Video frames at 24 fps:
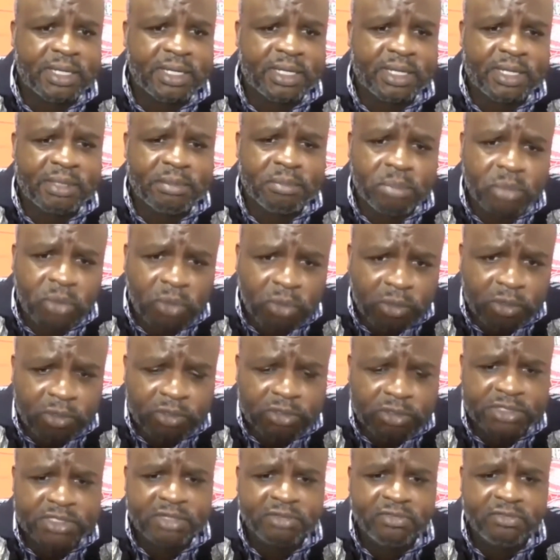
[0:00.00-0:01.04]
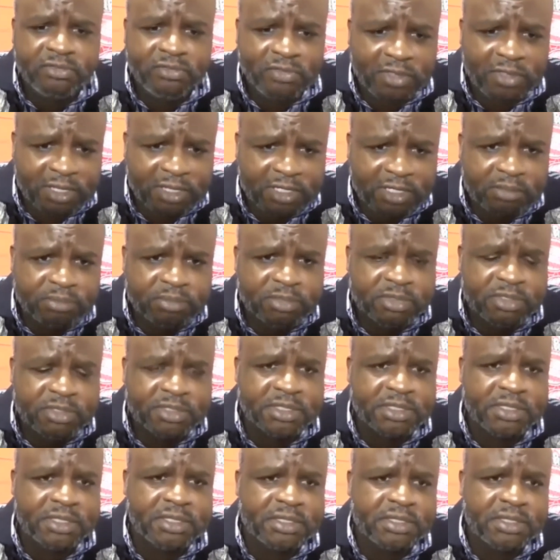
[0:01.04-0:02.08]
in books, in films,
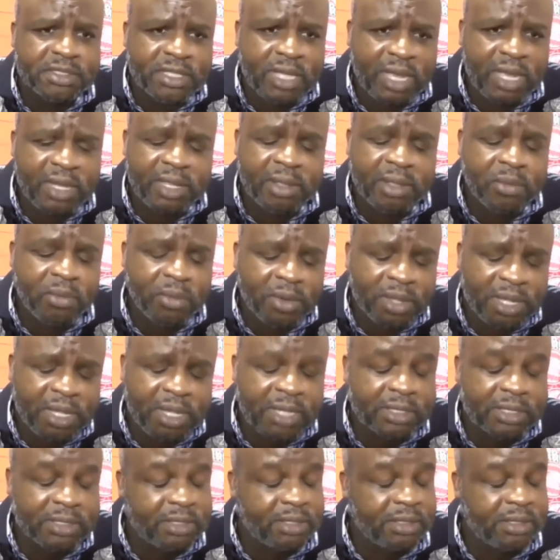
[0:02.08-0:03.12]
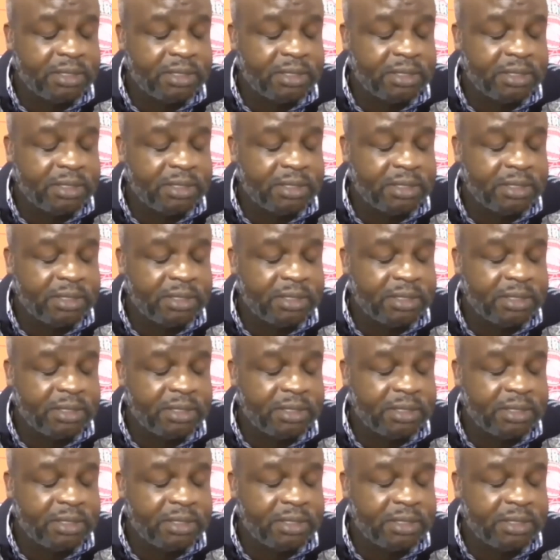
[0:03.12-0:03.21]
in study. We at